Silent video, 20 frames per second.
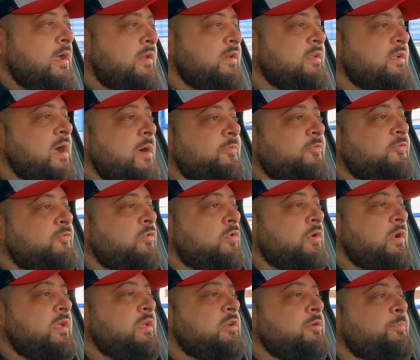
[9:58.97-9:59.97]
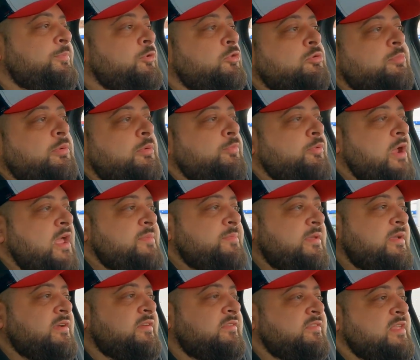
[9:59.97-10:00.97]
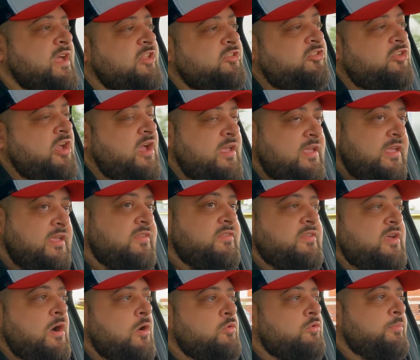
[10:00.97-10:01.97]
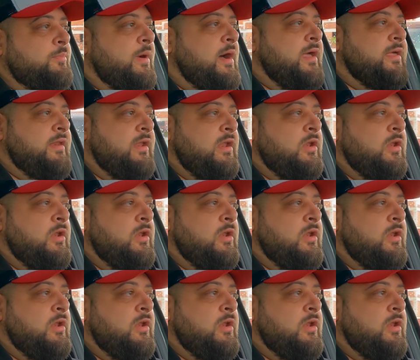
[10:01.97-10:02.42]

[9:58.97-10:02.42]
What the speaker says: and it comes for a reputable brand because Dacia is owned by